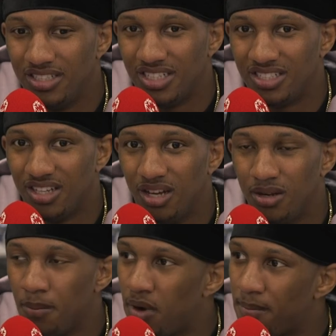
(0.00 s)
just
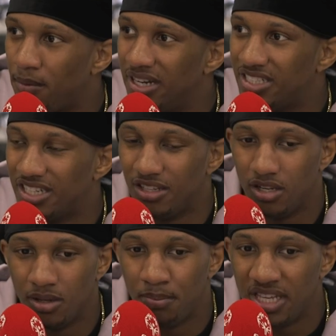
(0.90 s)
the
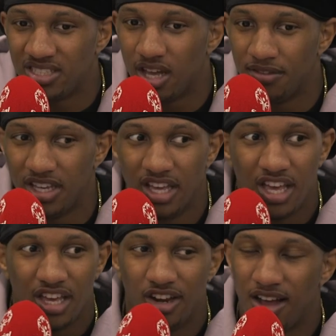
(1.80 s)
preparation, the piece of it,
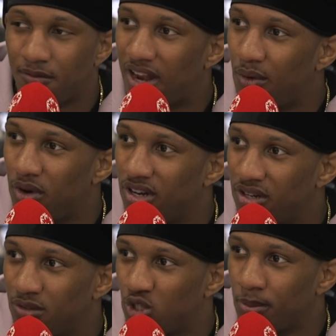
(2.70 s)
I feel like we
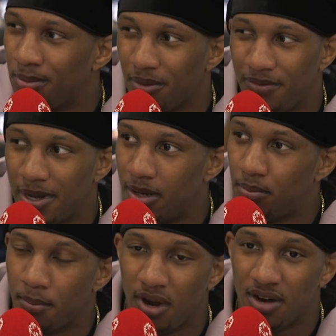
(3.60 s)
were super
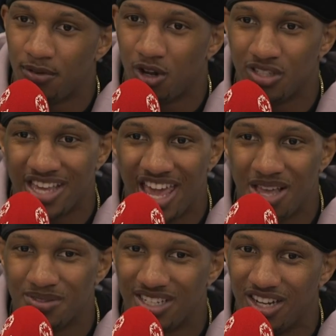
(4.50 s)
prepared for those
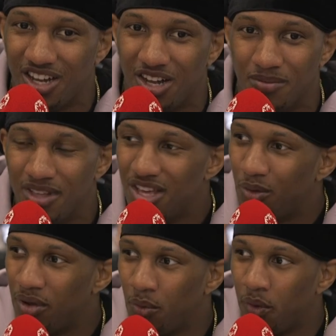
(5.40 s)
games. And
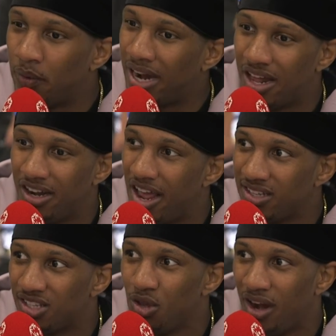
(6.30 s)
we went out there and
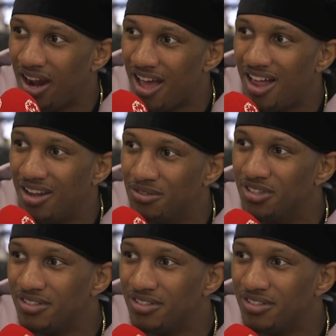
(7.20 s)
executed at a high level.